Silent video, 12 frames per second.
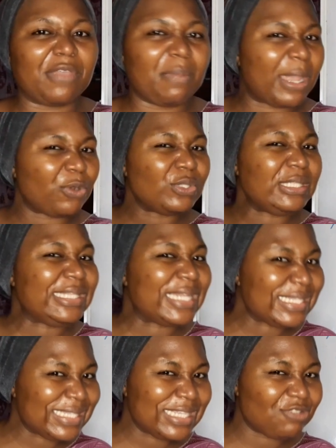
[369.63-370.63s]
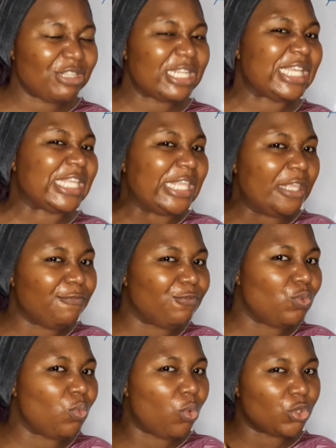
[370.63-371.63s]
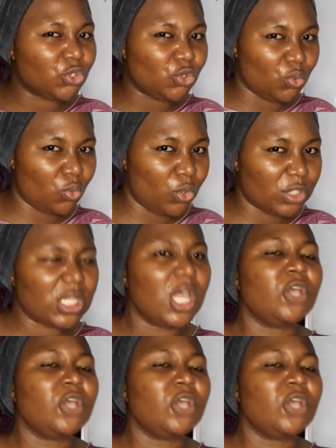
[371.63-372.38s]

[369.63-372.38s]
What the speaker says: It might not necessarily give you what you want.